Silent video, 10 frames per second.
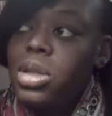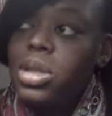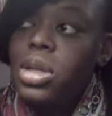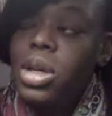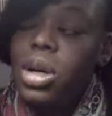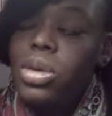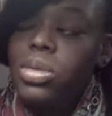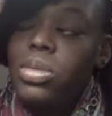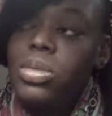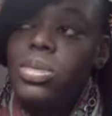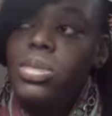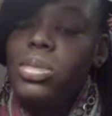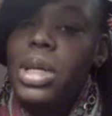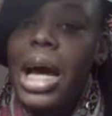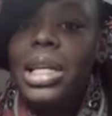
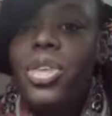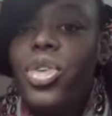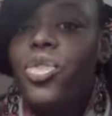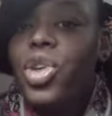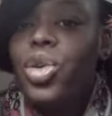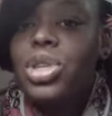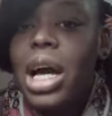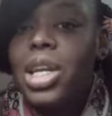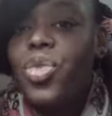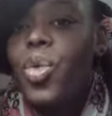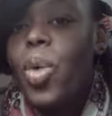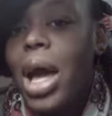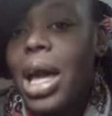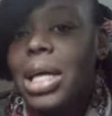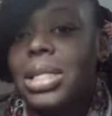got different views, got different
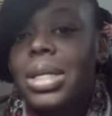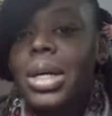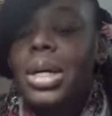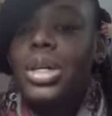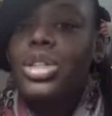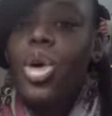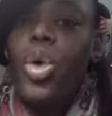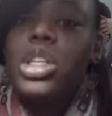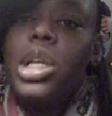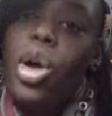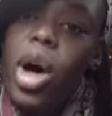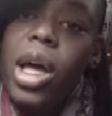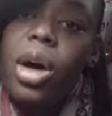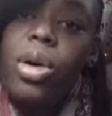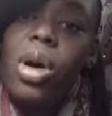ways. So what's
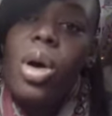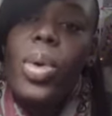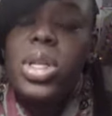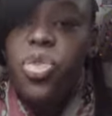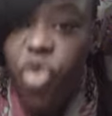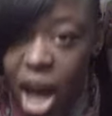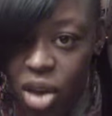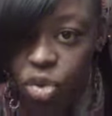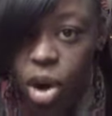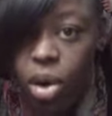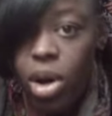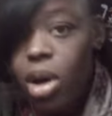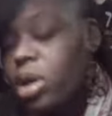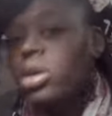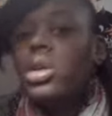loyal? What's faithful?
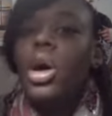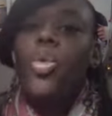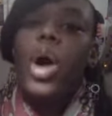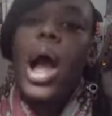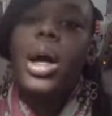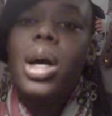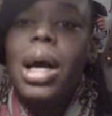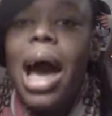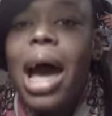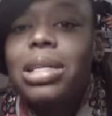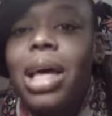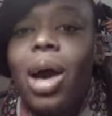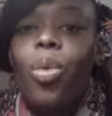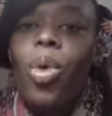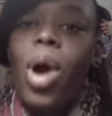Where are good guys
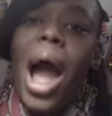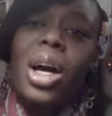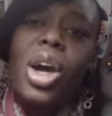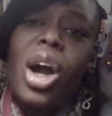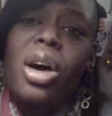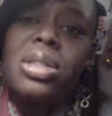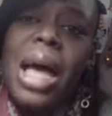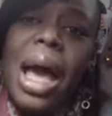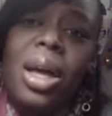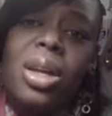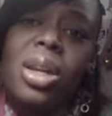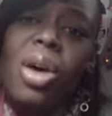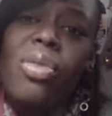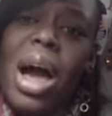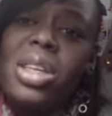at? Where are good girls at?
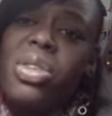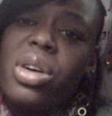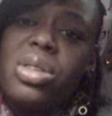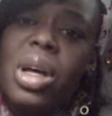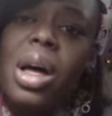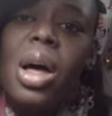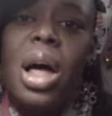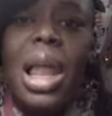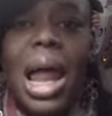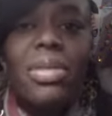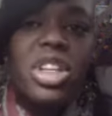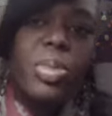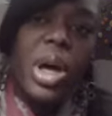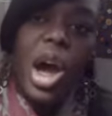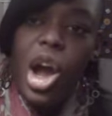Vice versa. A lot of us
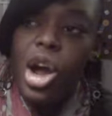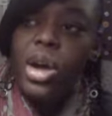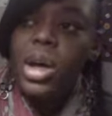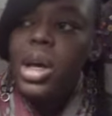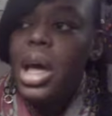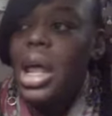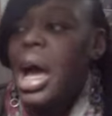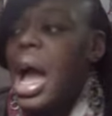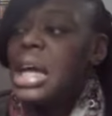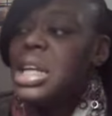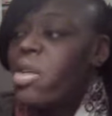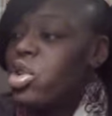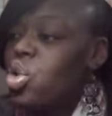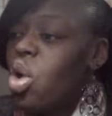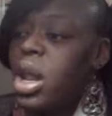been hurt. And I ain't never
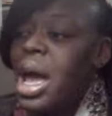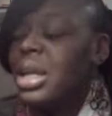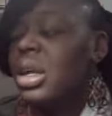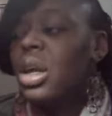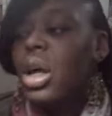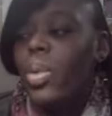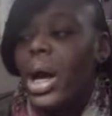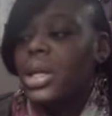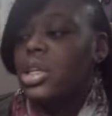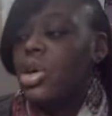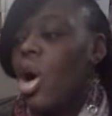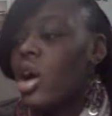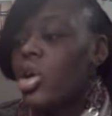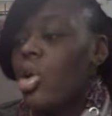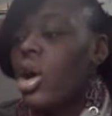doing that. We got this
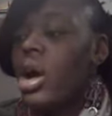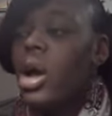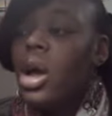hardcore,